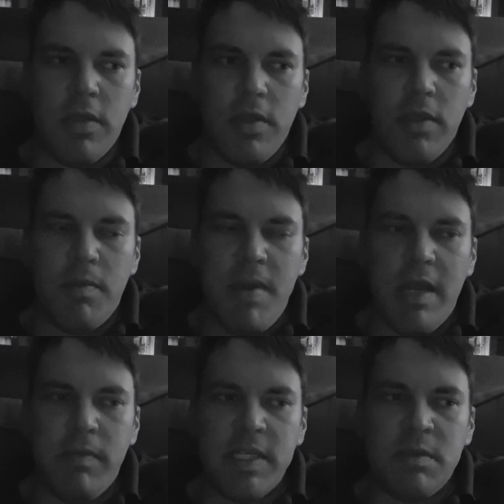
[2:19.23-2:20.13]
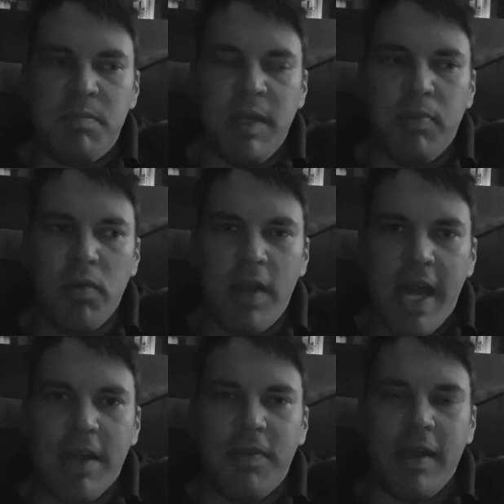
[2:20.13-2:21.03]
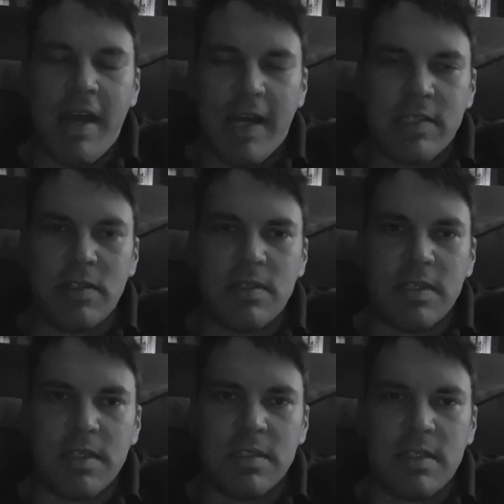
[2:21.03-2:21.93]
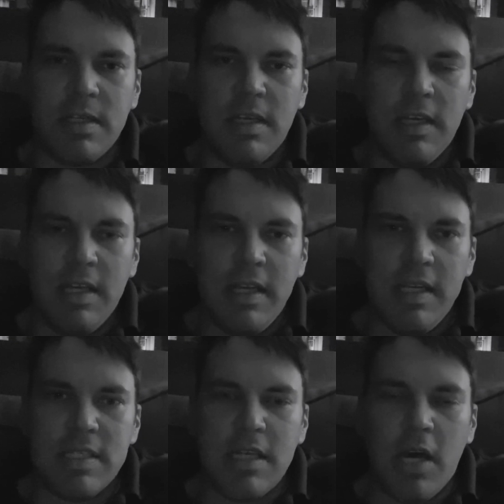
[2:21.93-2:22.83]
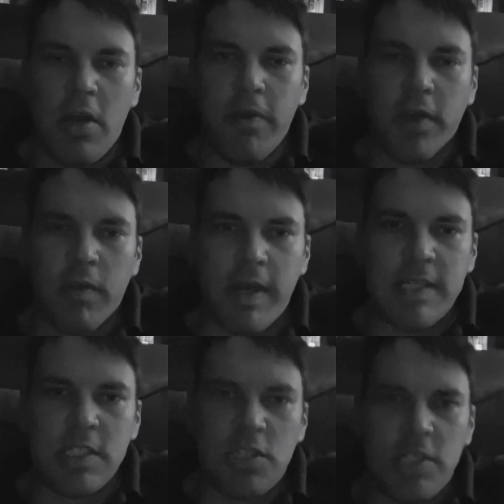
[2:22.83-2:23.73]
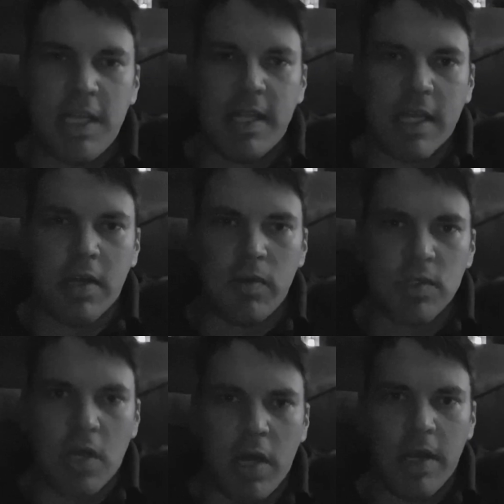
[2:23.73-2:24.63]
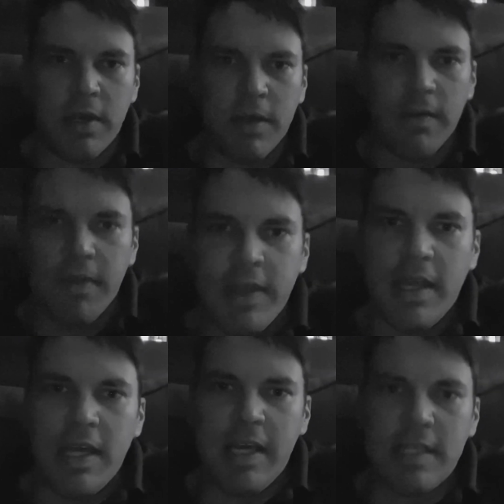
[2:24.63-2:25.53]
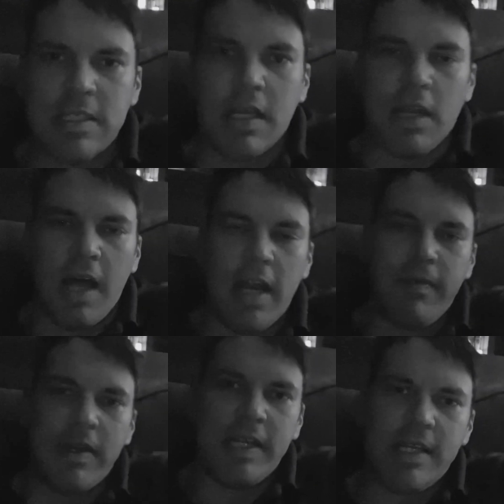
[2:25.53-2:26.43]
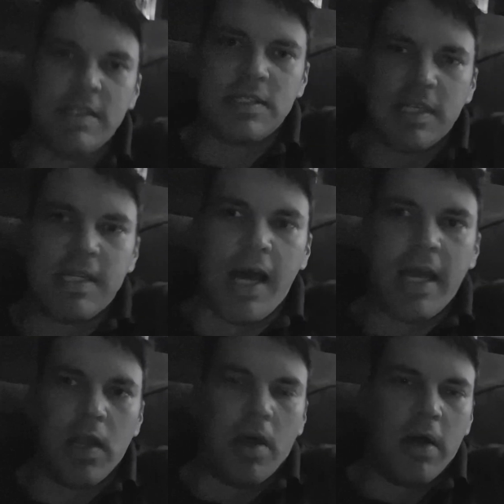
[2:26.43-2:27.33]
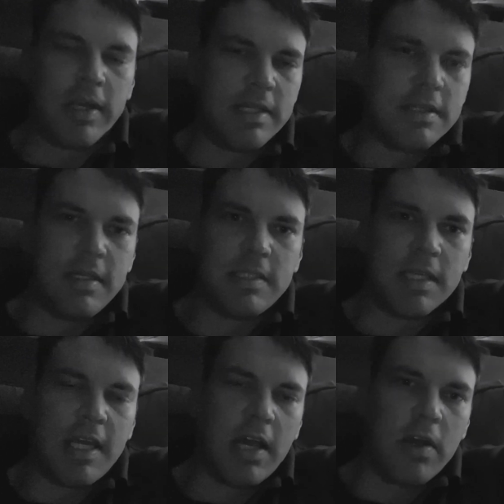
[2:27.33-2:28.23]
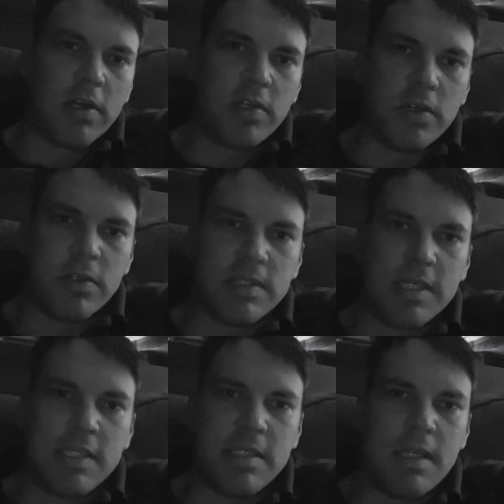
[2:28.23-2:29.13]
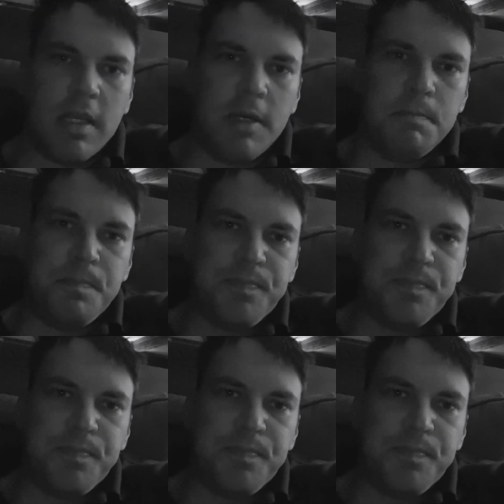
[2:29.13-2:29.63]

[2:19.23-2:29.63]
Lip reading: the main reason people like The Exorcist is not all the crazy shit that goes on. It's a lot of it is the dialogue. It's the characters. It's the